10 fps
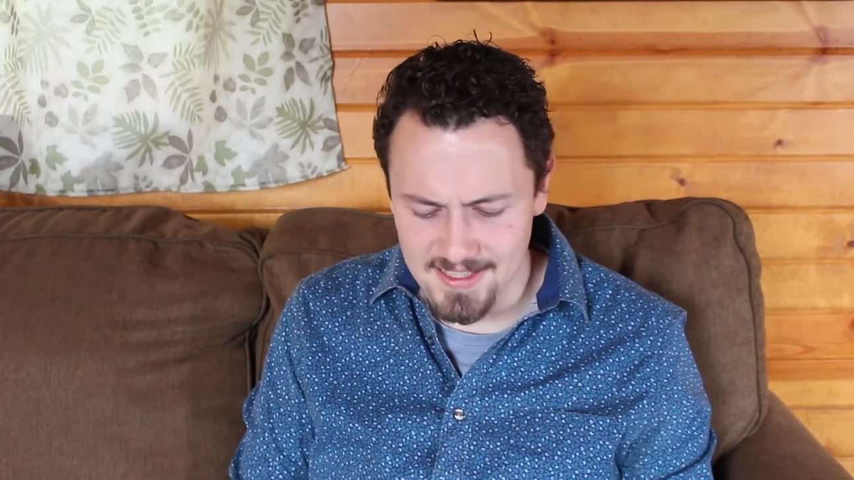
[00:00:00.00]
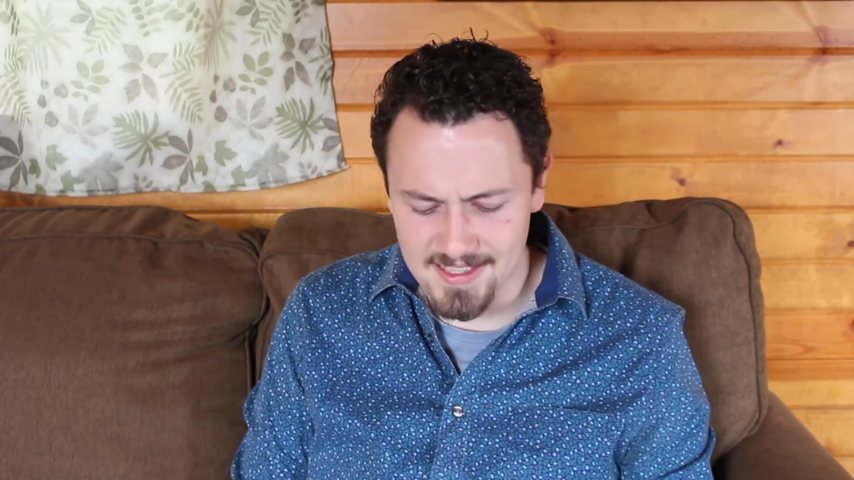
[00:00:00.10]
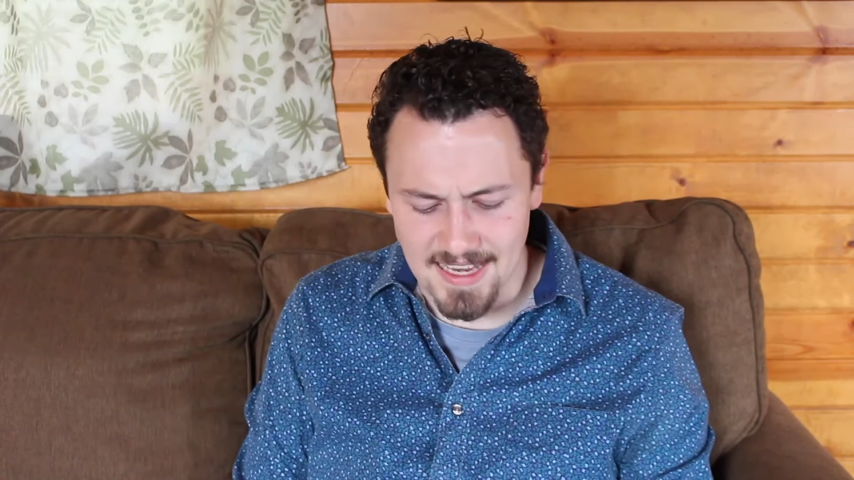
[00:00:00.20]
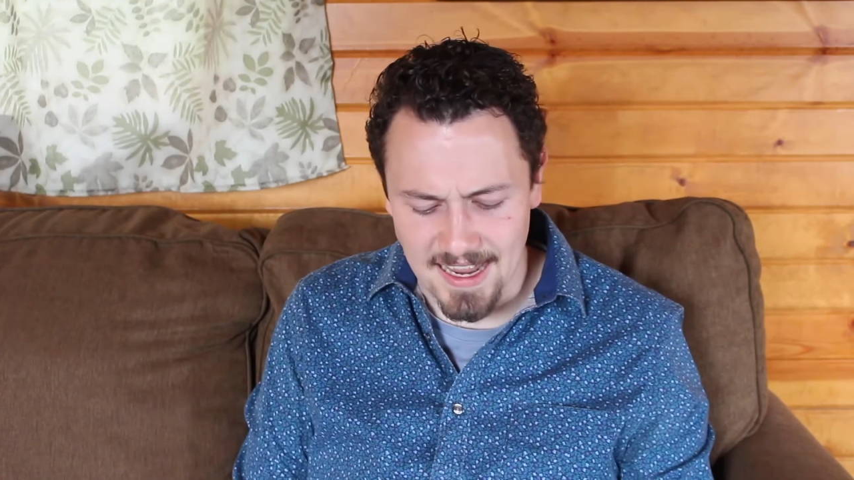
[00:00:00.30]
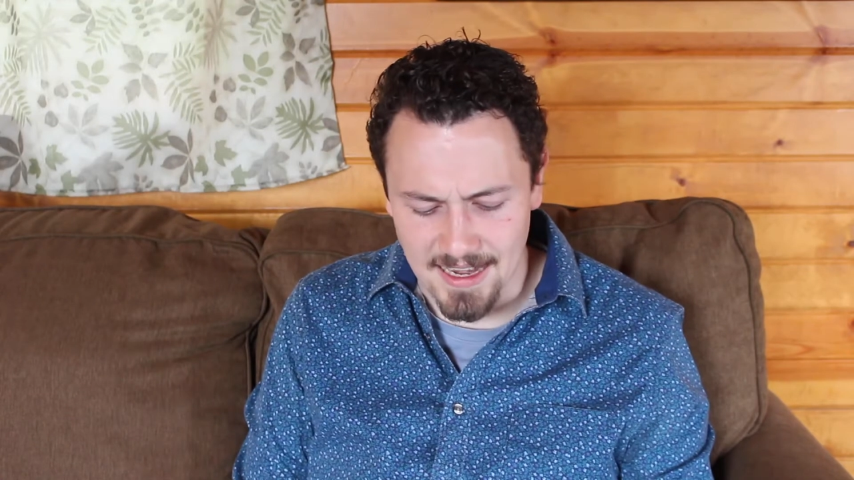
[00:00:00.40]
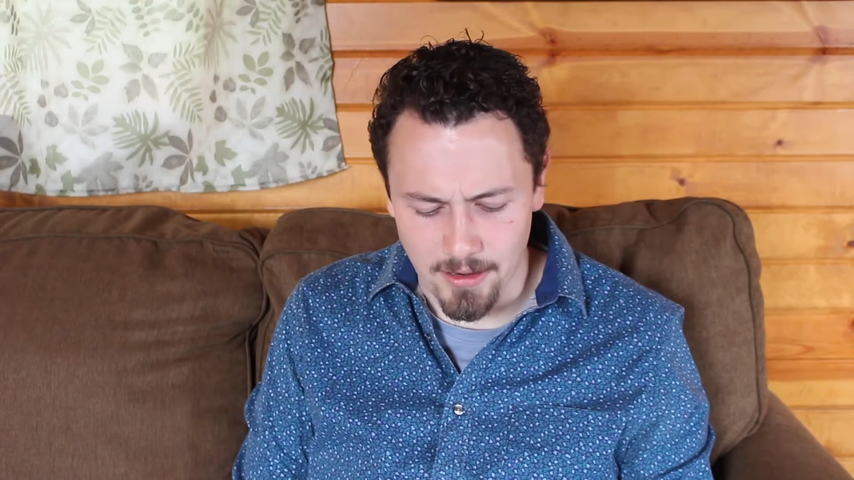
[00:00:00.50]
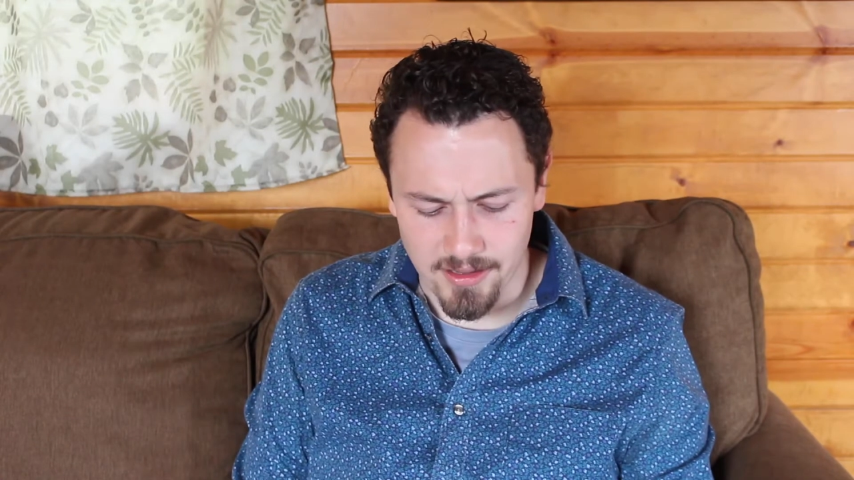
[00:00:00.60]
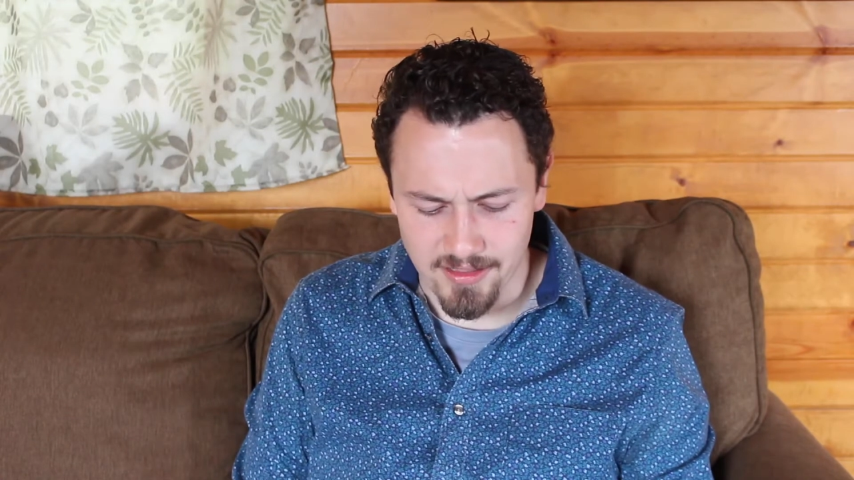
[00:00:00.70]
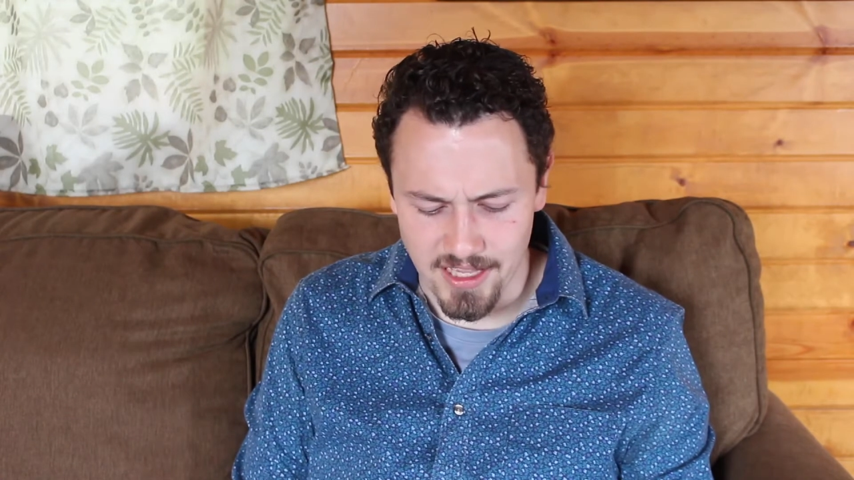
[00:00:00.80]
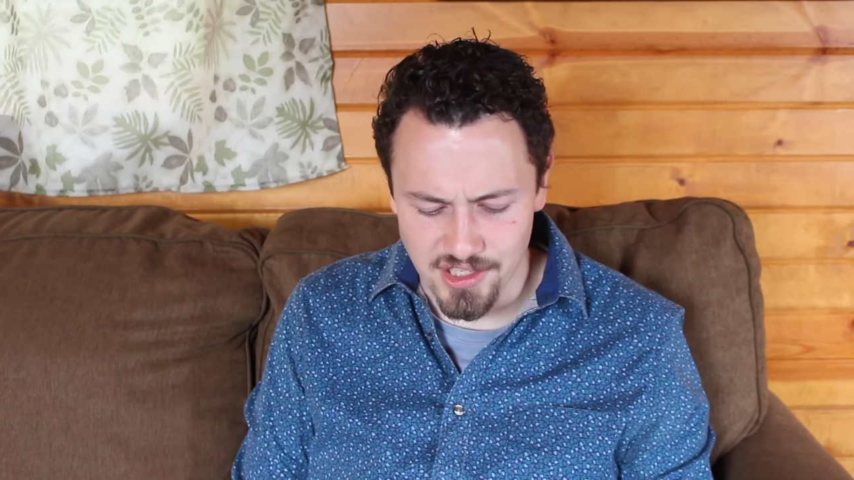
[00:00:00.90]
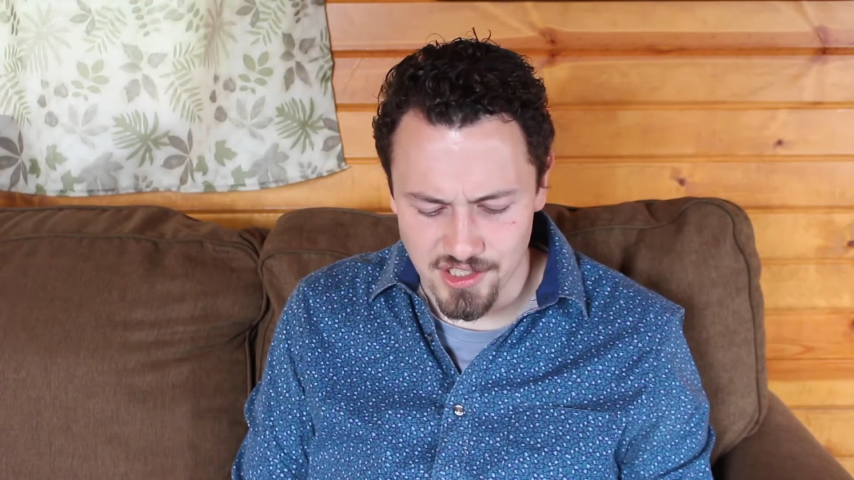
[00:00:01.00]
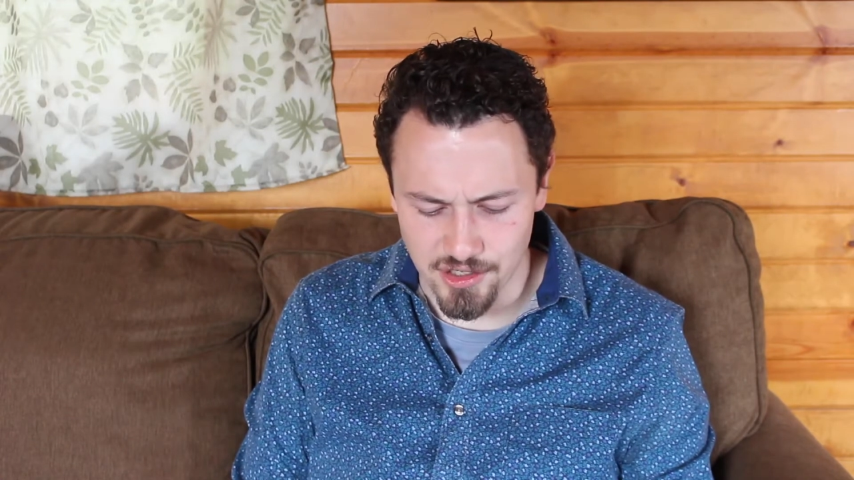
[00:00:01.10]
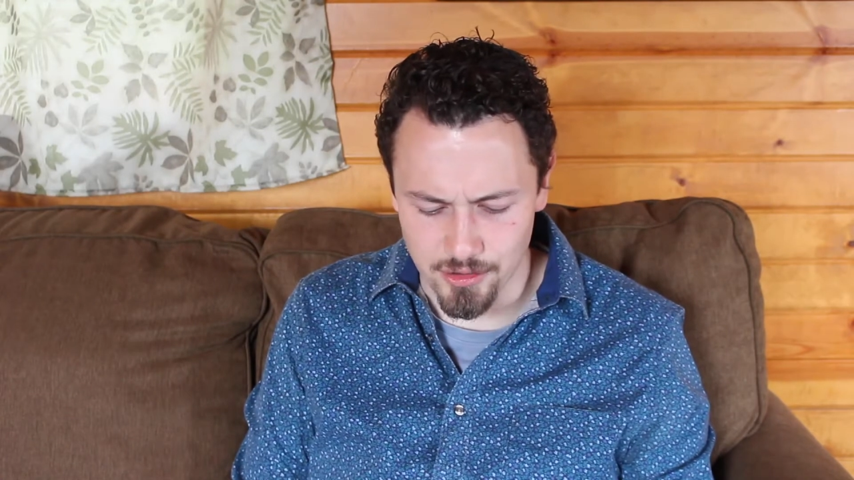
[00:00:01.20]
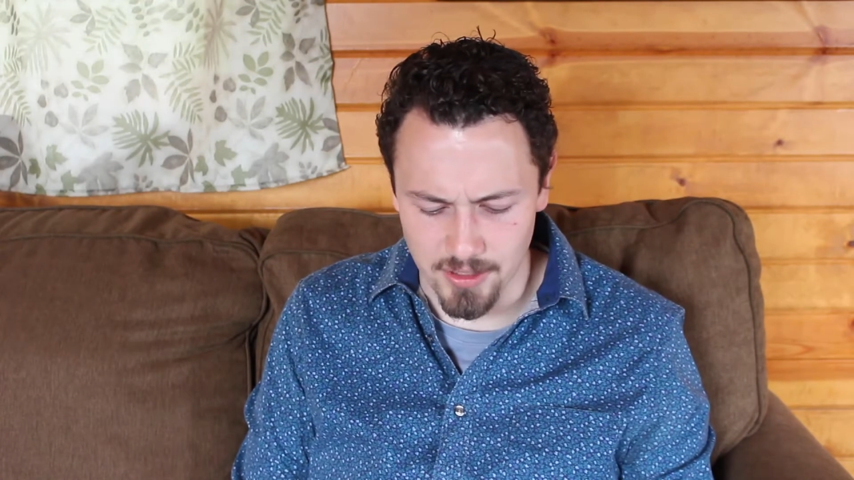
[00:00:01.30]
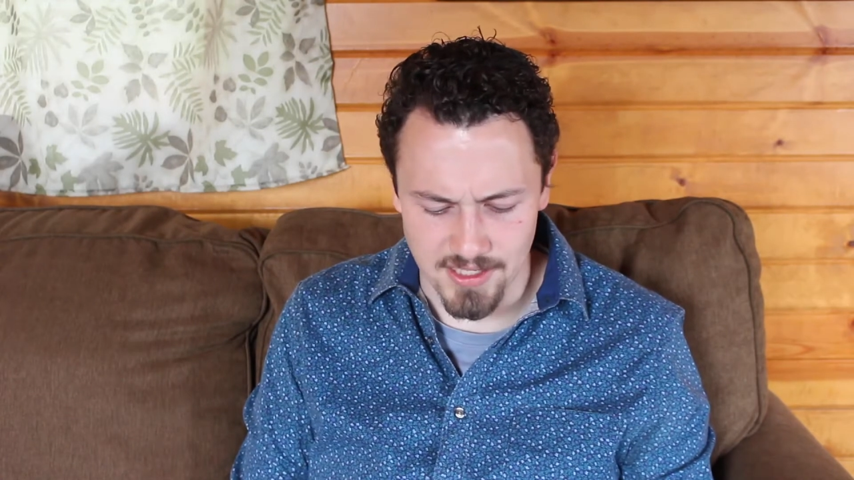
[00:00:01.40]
stand out in the issue.